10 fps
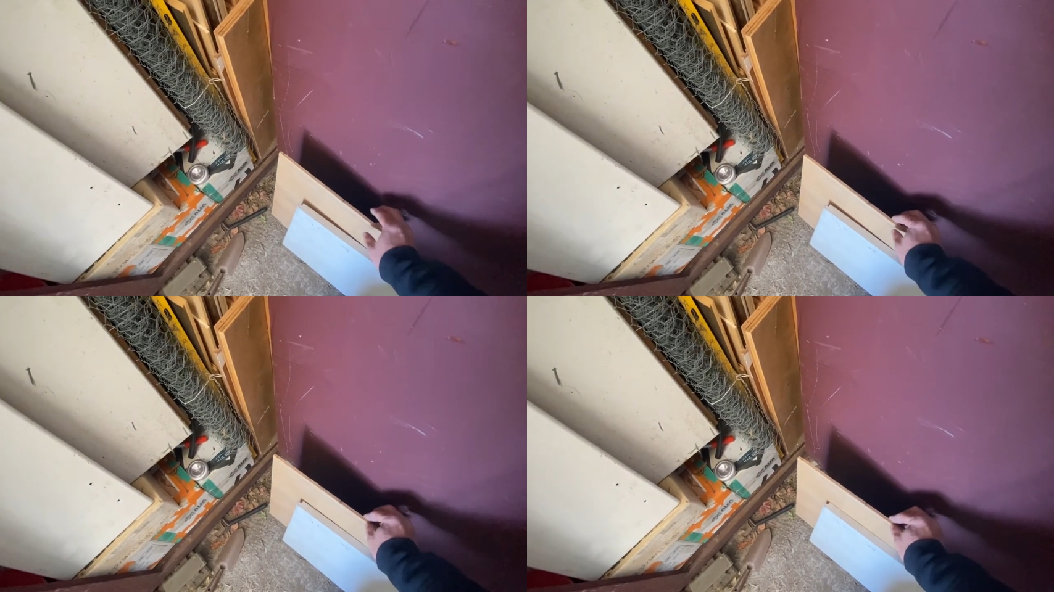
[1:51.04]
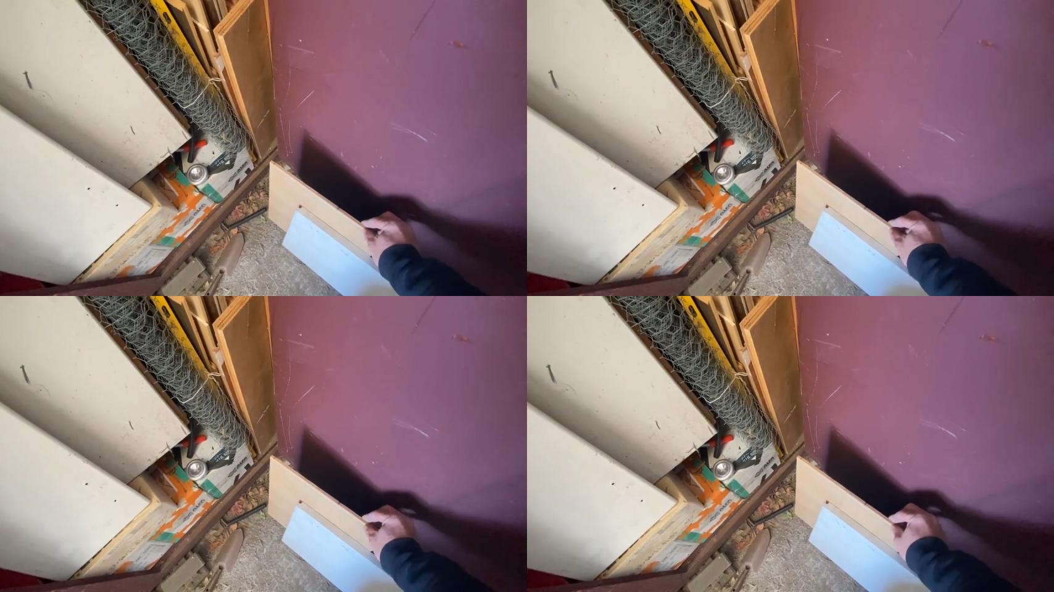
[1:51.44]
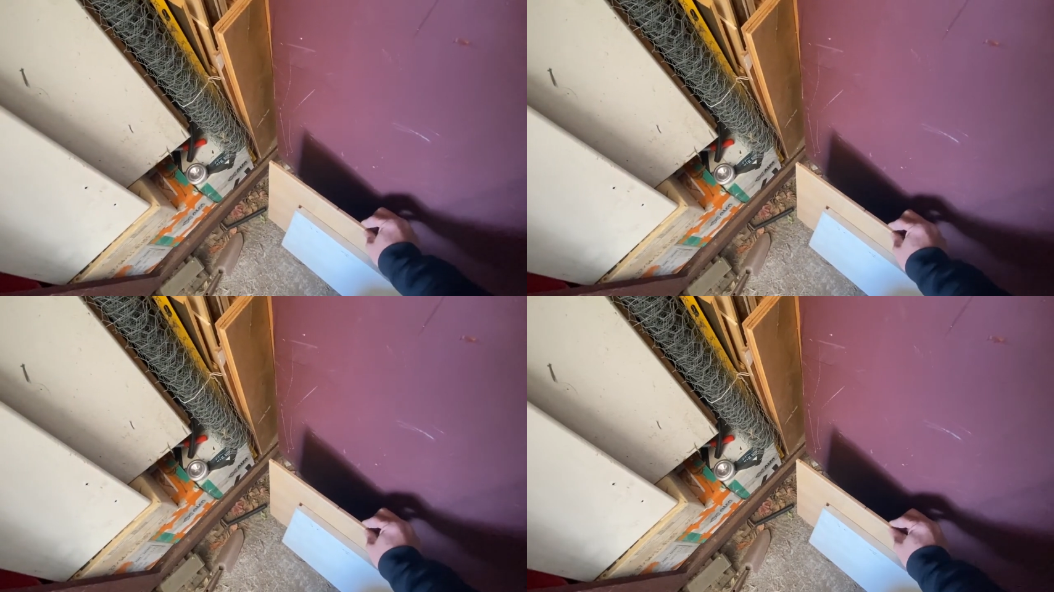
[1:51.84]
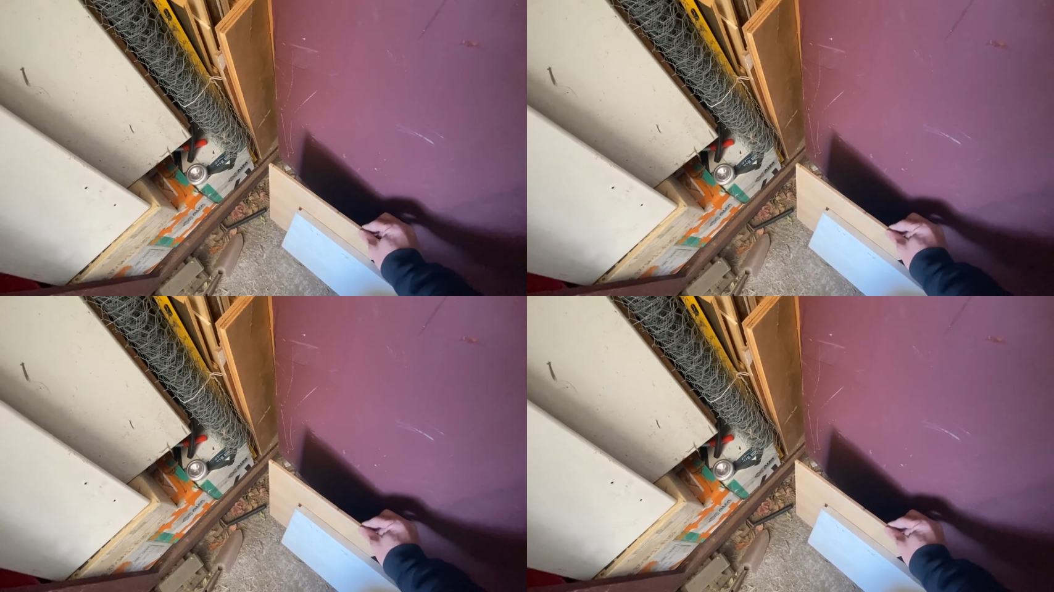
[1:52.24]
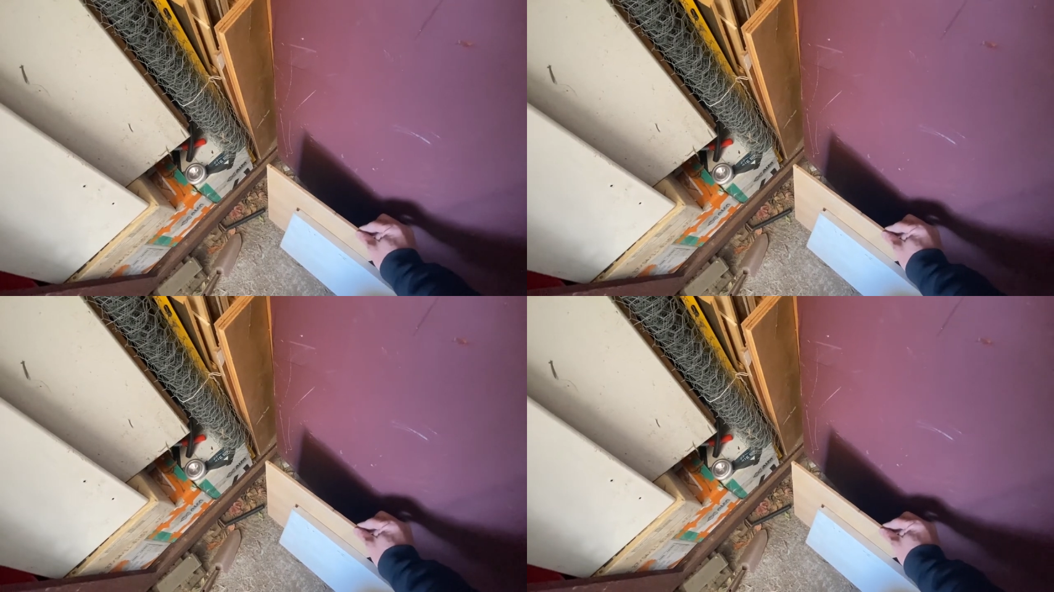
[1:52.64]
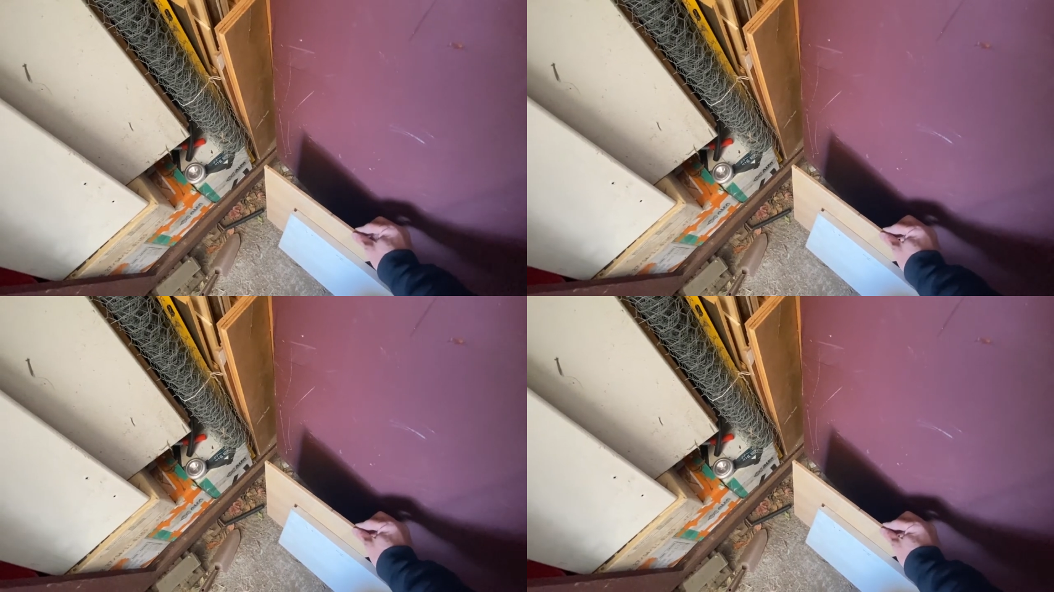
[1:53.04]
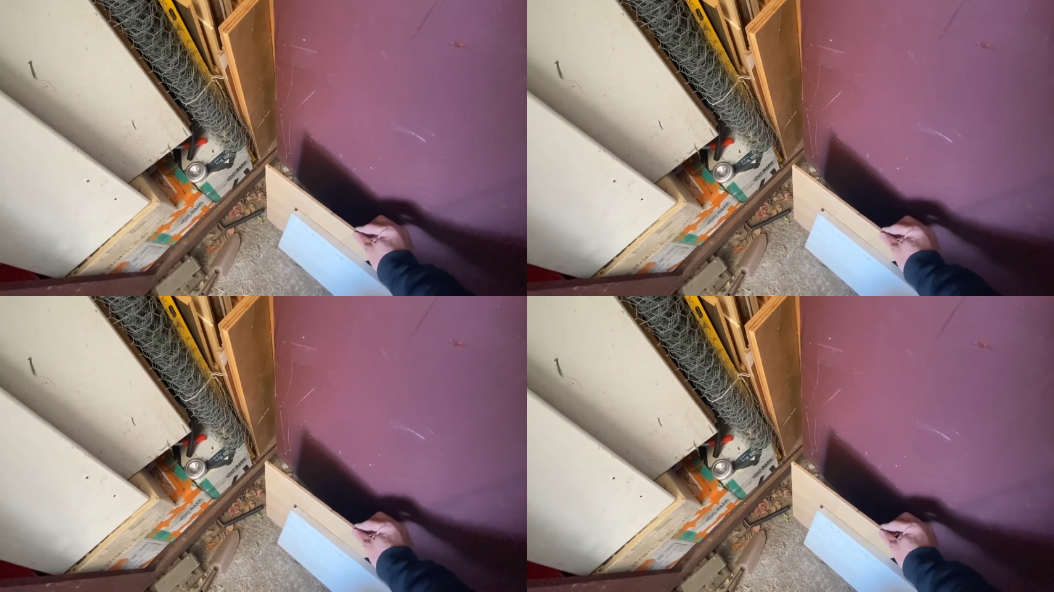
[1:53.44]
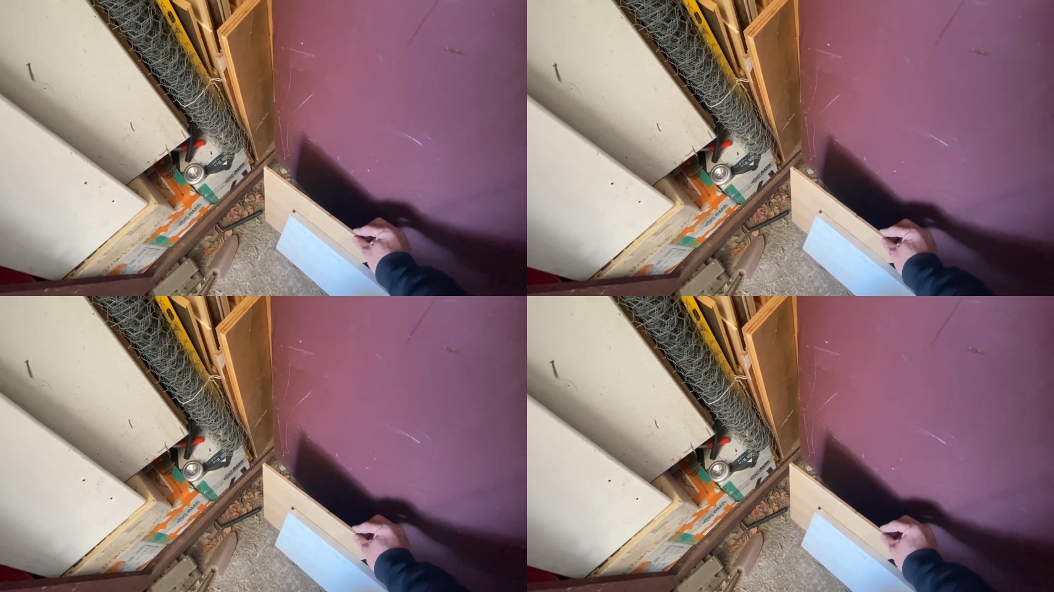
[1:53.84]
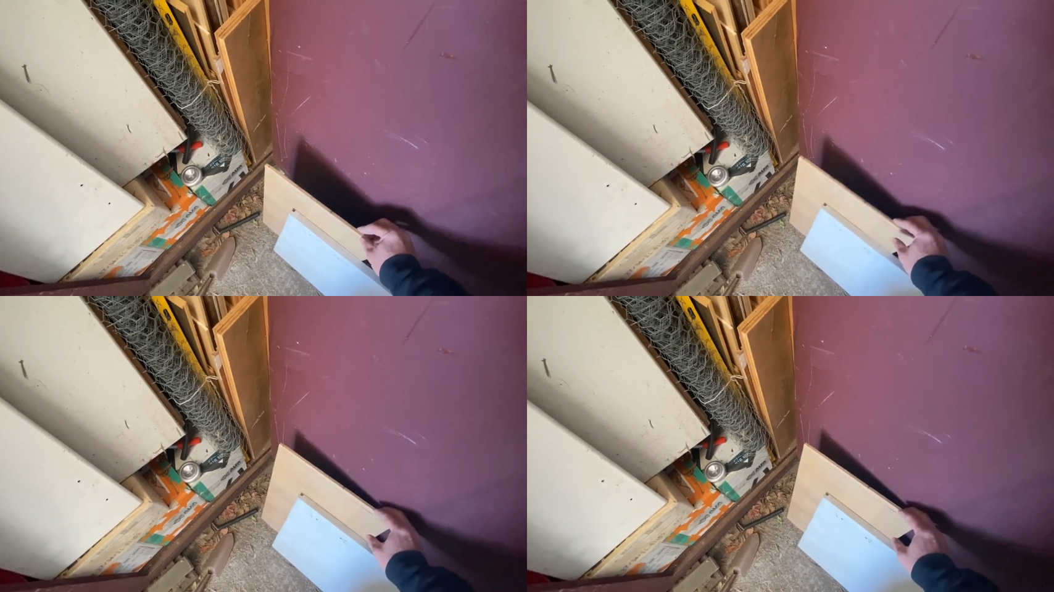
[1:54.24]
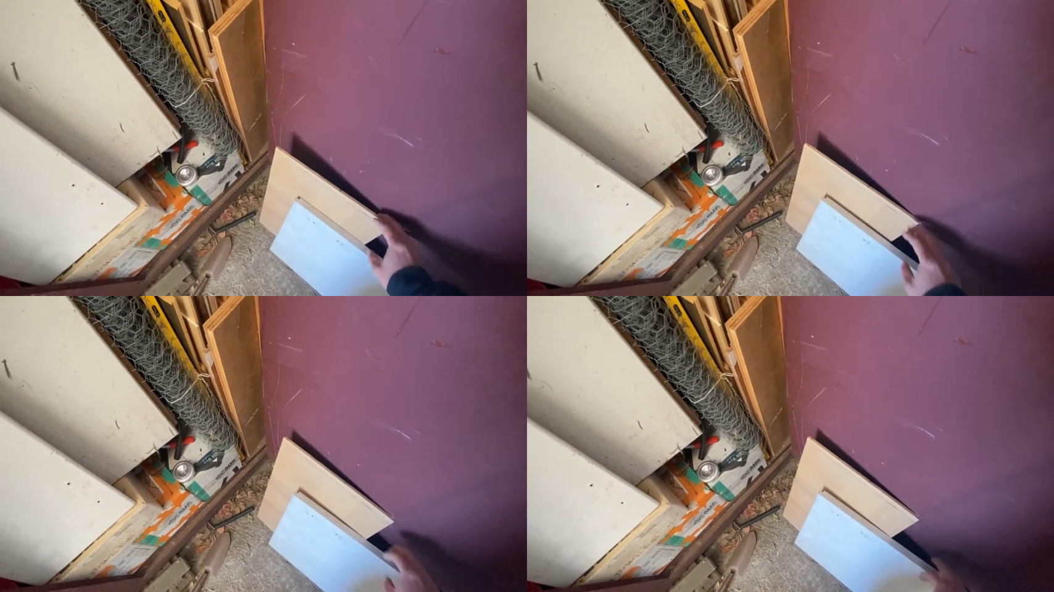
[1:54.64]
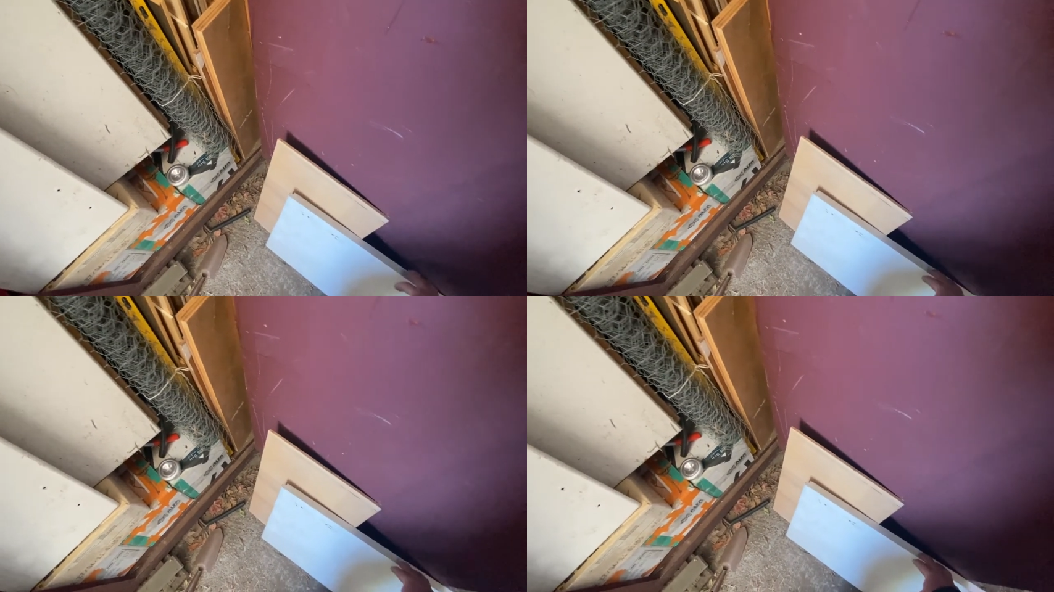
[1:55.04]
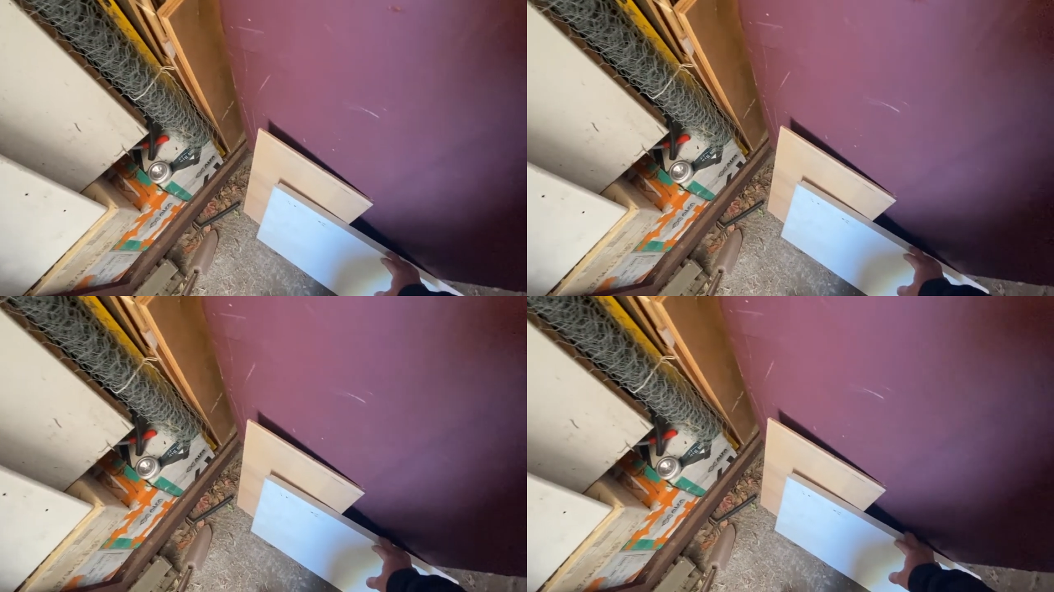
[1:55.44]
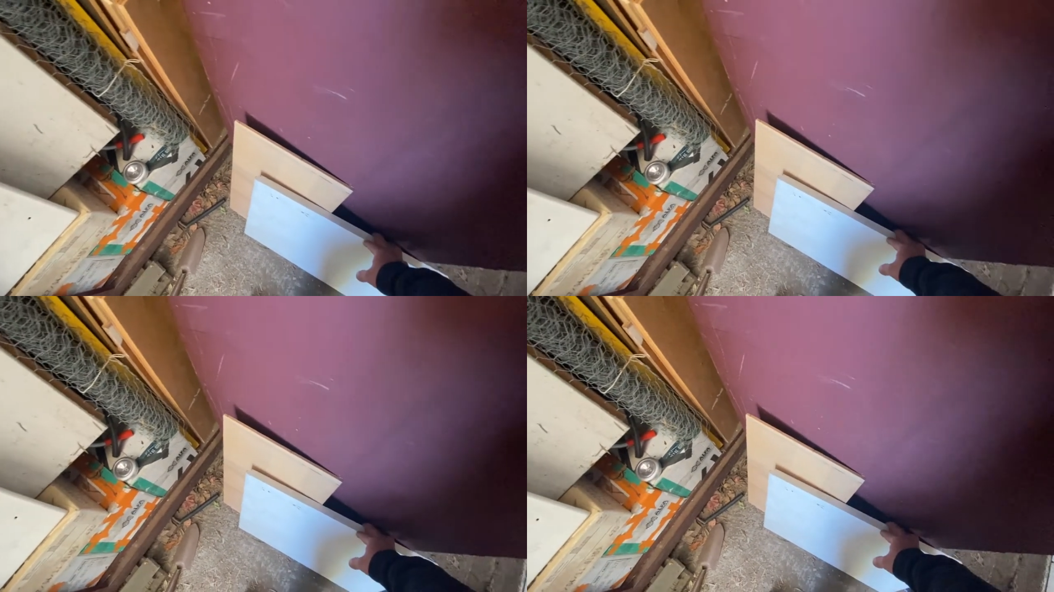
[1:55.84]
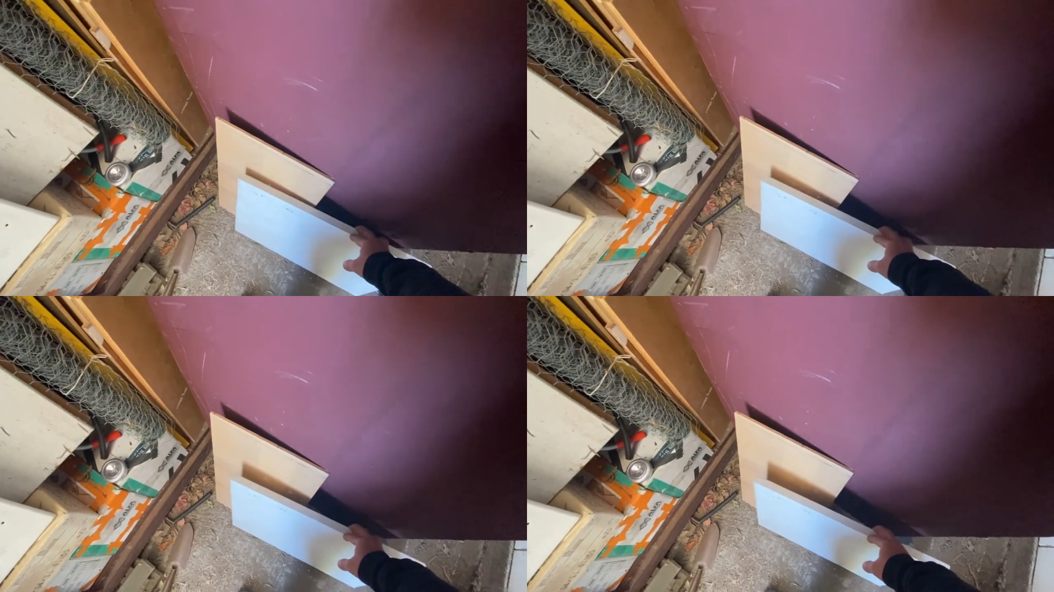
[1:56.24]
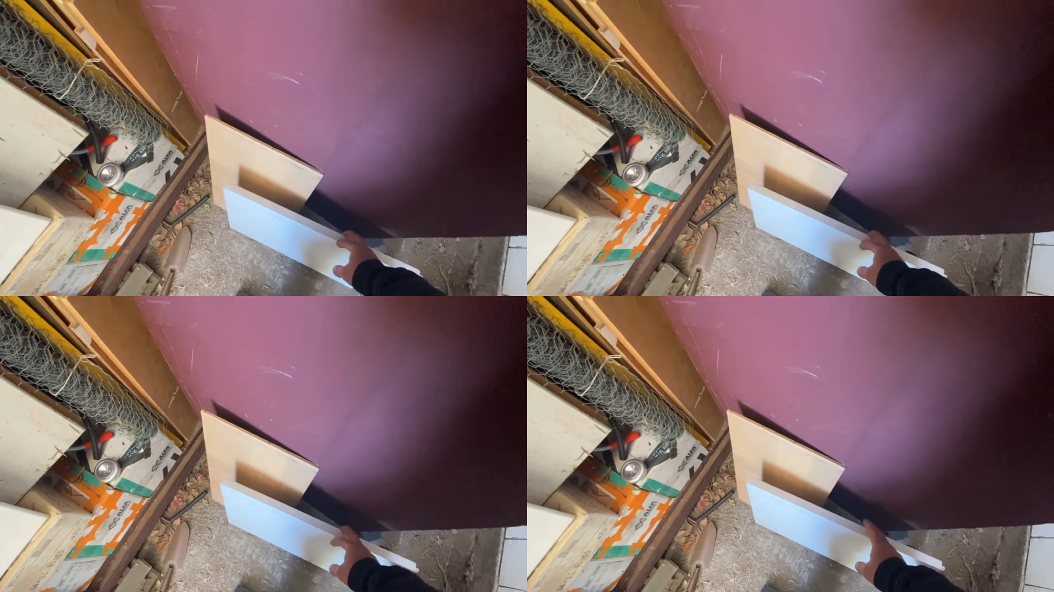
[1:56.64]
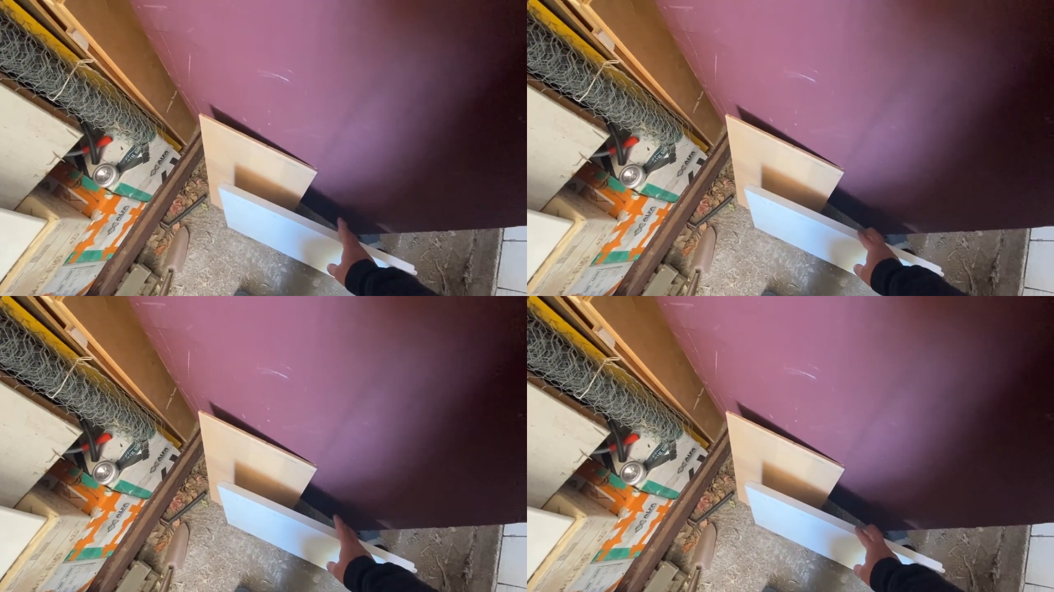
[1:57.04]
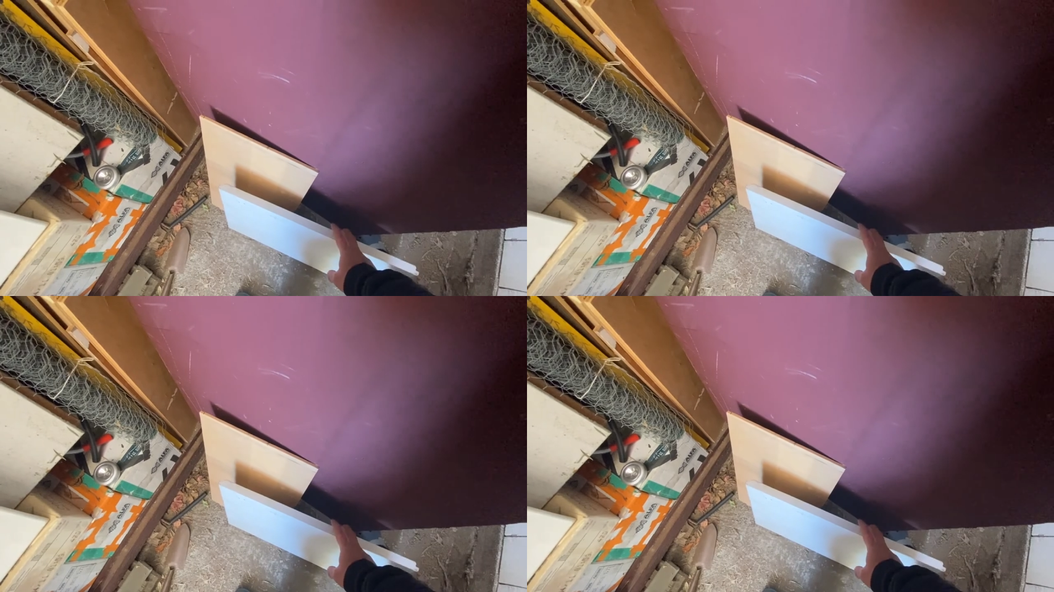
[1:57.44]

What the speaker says: (no speaker visible)